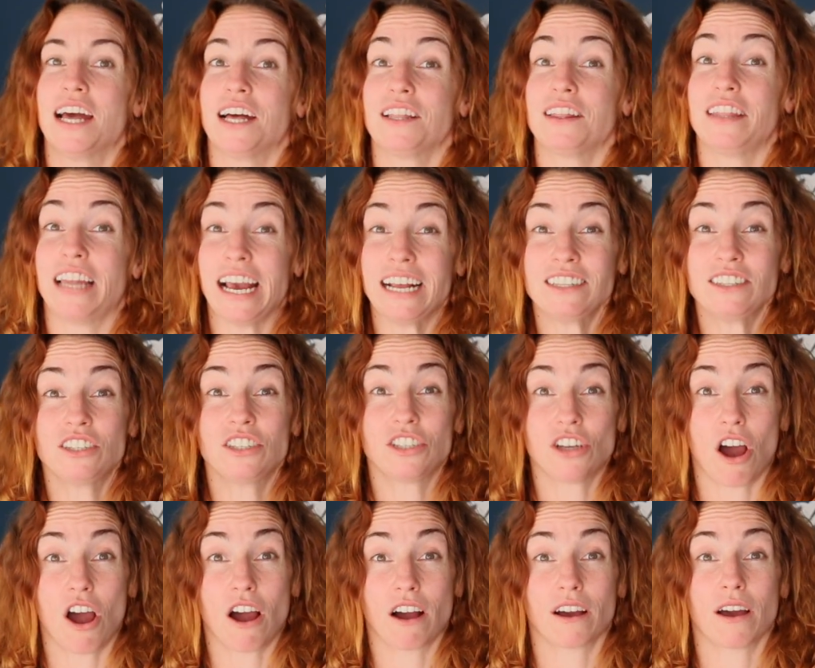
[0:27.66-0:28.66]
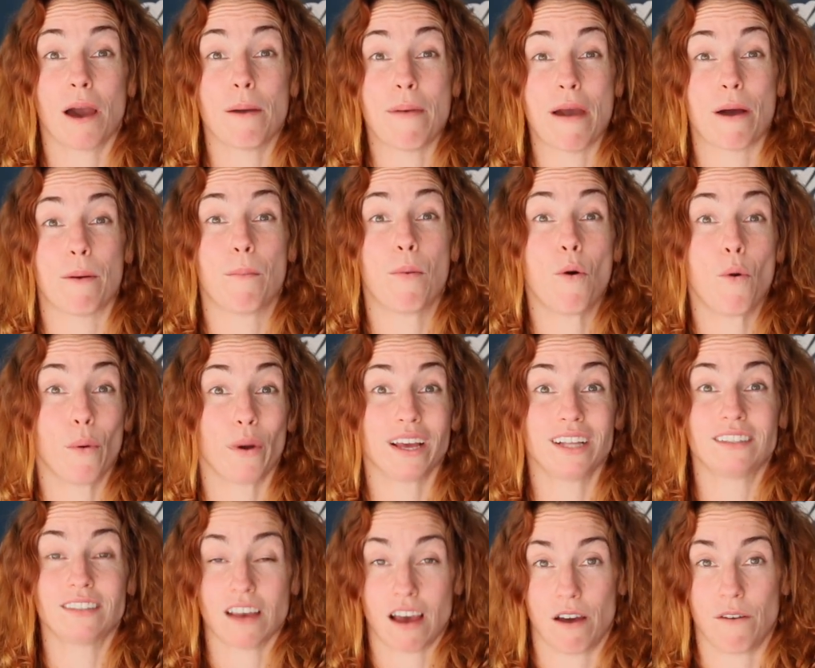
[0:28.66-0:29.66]
Let's talk about
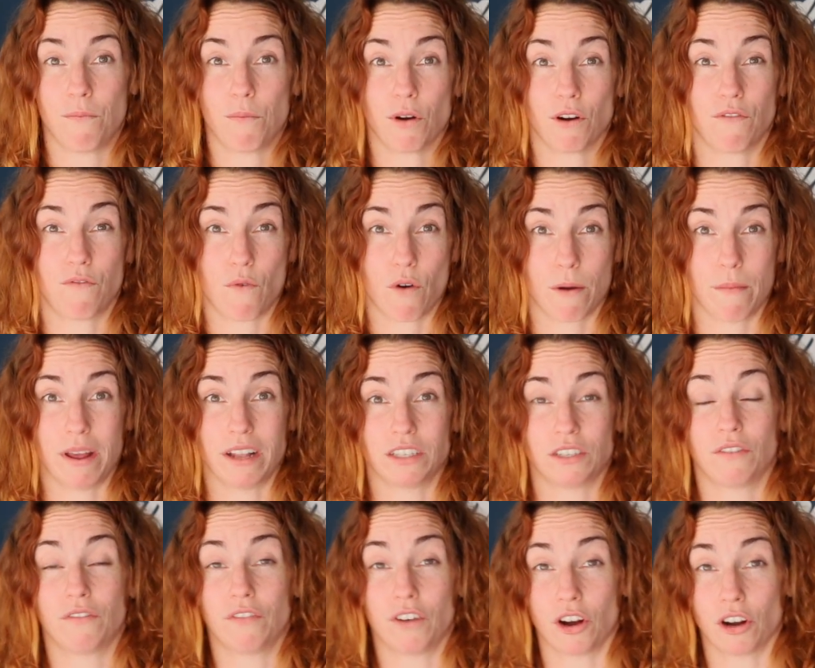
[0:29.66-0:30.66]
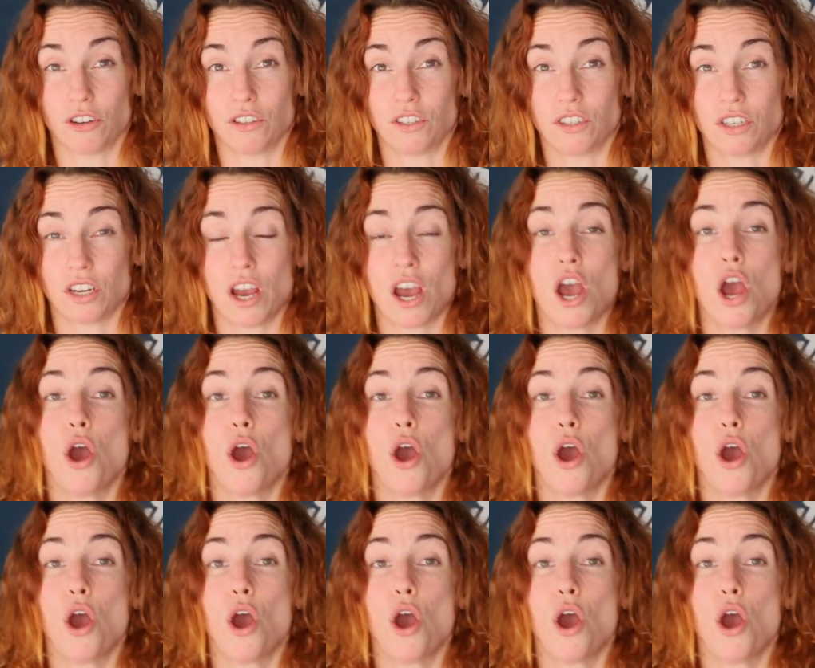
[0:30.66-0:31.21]
points of performance first.